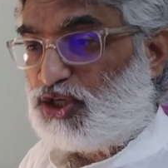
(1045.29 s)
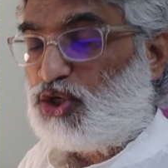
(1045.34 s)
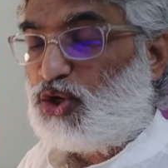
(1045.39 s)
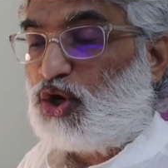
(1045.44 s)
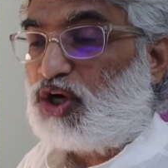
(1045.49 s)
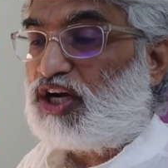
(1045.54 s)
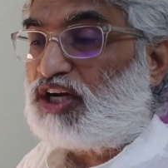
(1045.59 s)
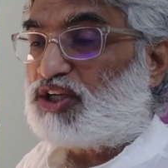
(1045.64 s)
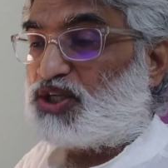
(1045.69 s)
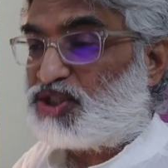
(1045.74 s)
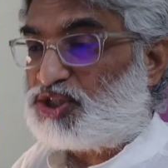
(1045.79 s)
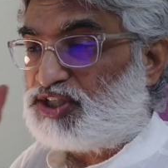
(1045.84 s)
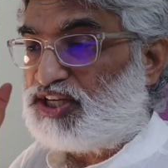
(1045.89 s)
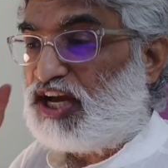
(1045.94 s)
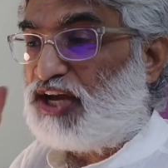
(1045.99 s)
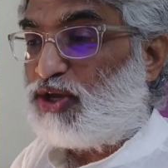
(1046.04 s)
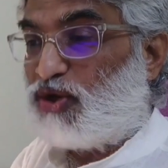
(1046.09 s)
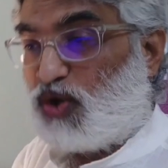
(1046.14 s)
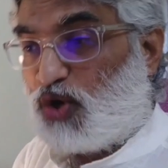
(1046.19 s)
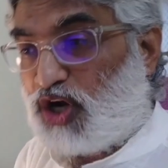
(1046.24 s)
Yoga
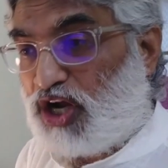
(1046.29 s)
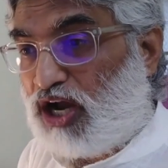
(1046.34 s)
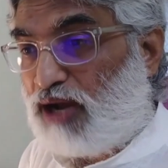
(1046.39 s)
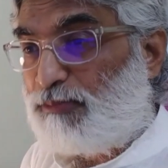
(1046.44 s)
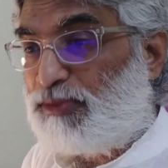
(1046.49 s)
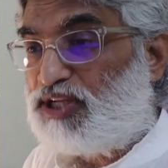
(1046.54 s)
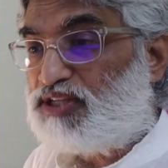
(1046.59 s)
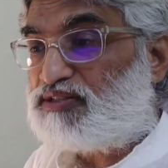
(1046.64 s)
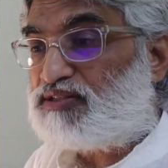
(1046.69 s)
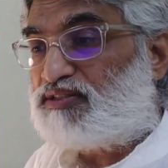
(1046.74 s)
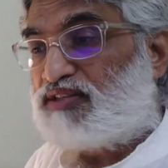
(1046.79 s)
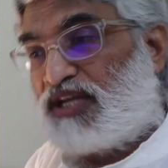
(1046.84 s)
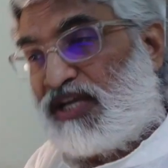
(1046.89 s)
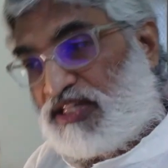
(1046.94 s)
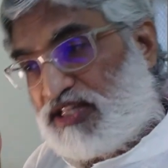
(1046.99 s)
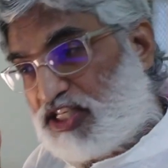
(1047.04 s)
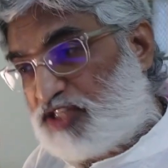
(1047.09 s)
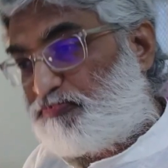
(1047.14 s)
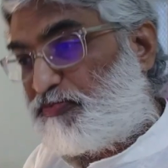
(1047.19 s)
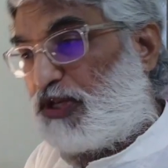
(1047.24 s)
Krishna, yoga means
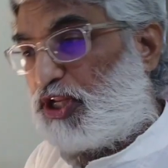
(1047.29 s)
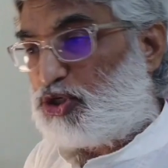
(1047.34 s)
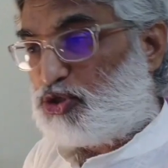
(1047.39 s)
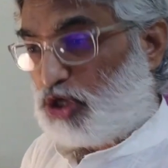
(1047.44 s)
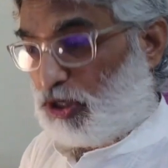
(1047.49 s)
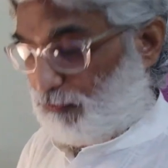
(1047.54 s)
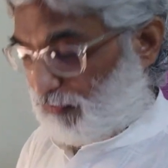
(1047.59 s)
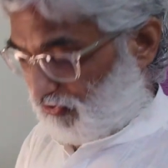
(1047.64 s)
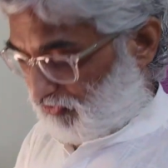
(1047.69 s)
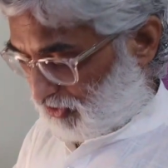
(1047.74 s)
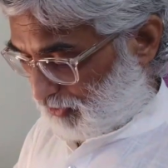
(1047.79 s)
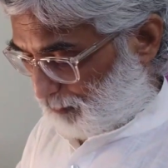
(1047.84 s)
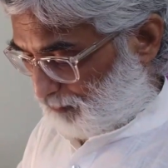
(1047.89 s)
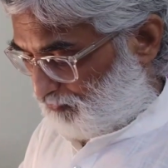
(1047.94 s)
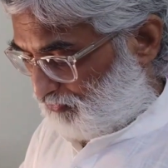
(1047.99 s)
the spiritual power.